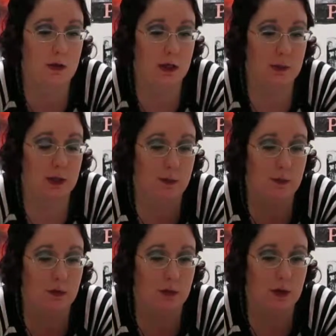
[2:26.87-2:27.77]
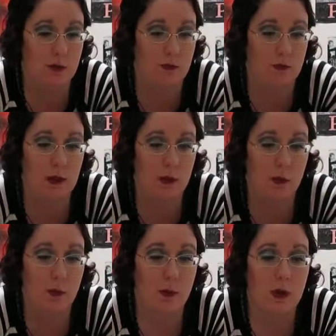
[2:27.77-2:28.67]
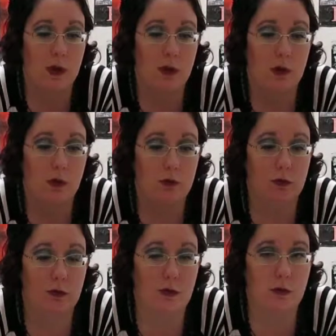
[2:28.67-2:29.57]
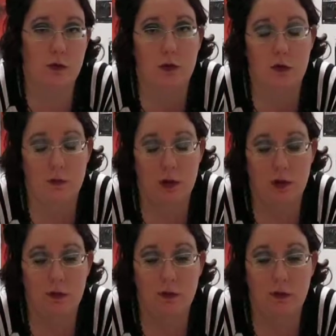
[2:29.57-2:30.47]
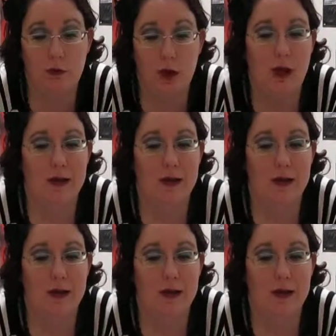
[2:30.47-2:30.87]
He becomes the mayor of Vigo, which is a district in Paris.